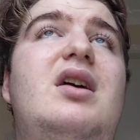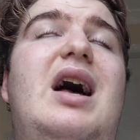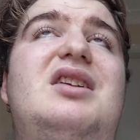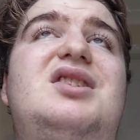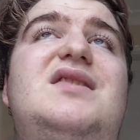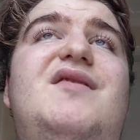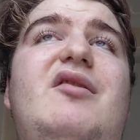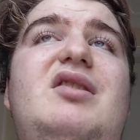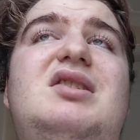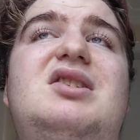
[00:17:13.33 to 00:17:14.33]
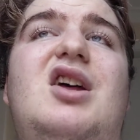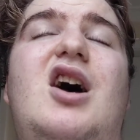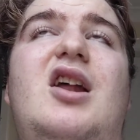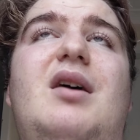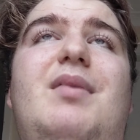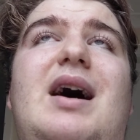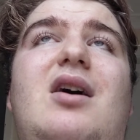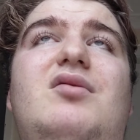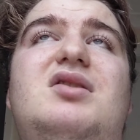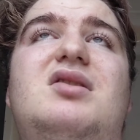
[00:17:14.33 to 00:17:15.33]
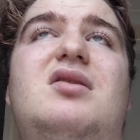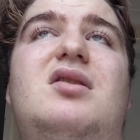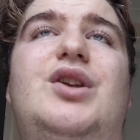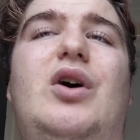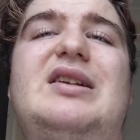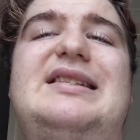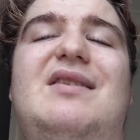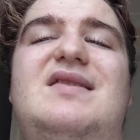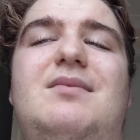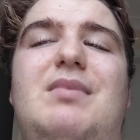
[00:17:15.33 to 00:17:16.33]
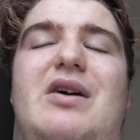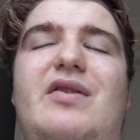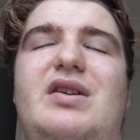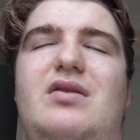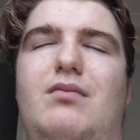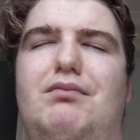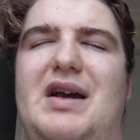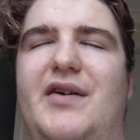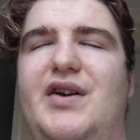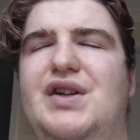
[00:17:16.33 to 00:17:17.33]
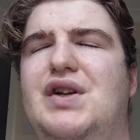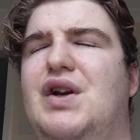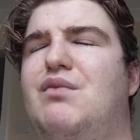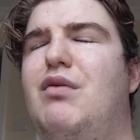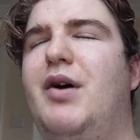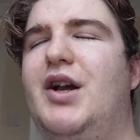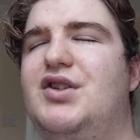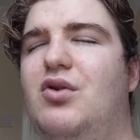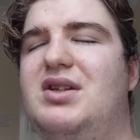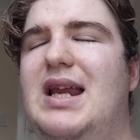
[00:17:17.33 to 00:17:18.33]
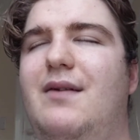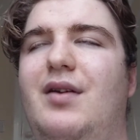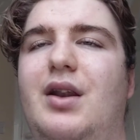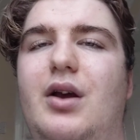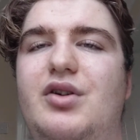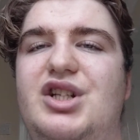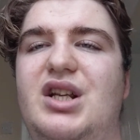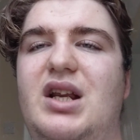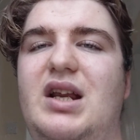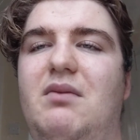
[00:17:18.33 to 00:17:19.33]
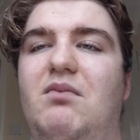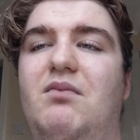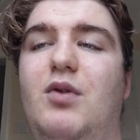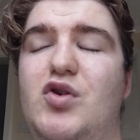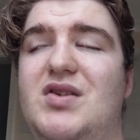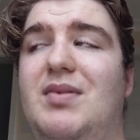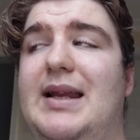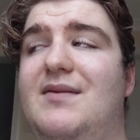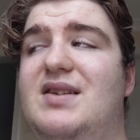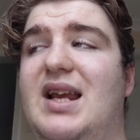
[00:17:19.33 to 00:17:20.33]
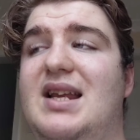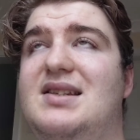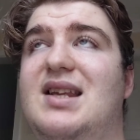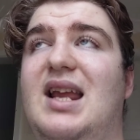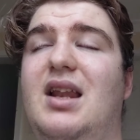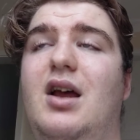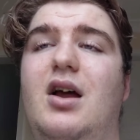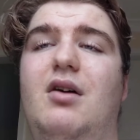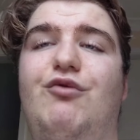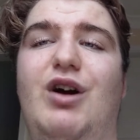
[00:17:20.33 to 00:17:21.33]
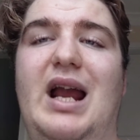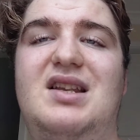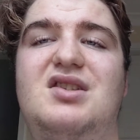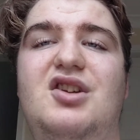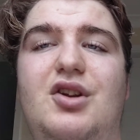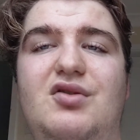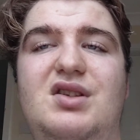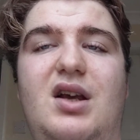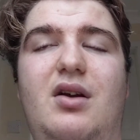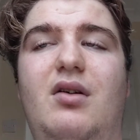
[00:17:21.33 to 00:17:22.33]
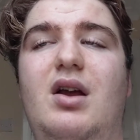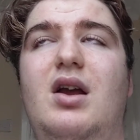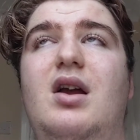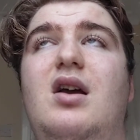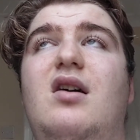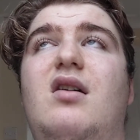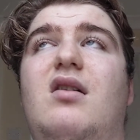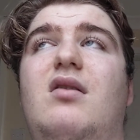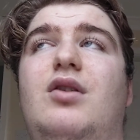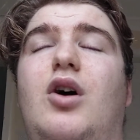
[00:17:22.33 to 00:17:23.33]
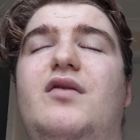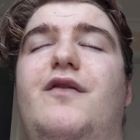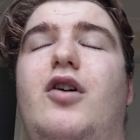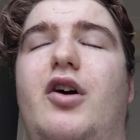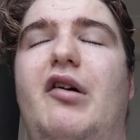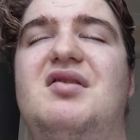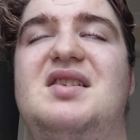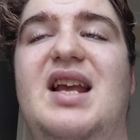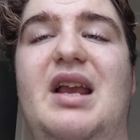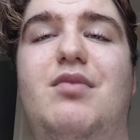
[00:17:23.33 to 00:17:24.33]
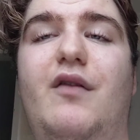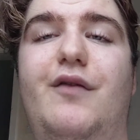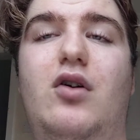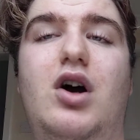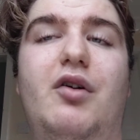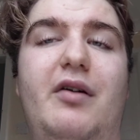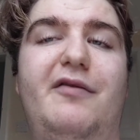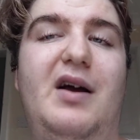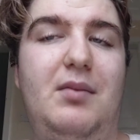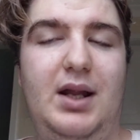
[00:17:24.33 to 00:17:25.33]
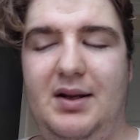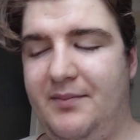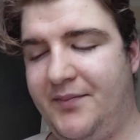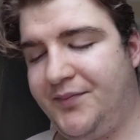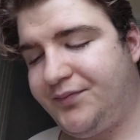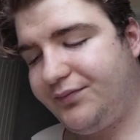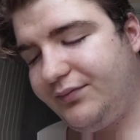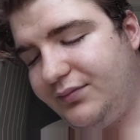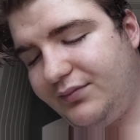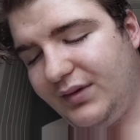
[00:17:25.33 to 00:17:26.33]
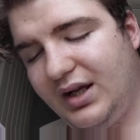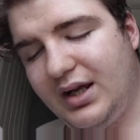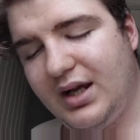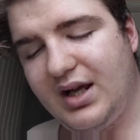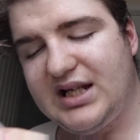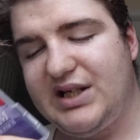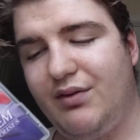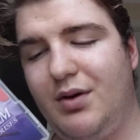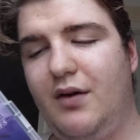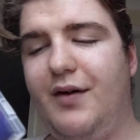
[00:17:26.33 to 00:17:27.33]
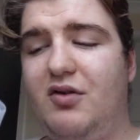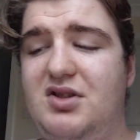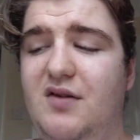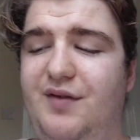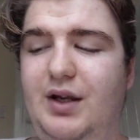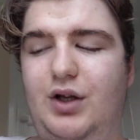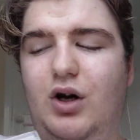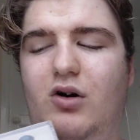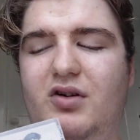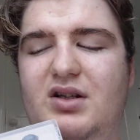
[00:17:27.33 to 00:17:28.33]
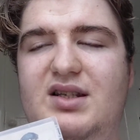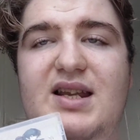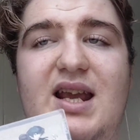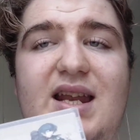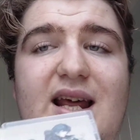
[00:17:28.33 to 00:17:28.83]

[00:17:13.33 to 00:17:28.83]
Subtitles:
And she's very stern about not accepting marriage proposals, even though she also believes it's in her right to do so. Not for her own sake, but for her own family. So we move on to the Golden Deer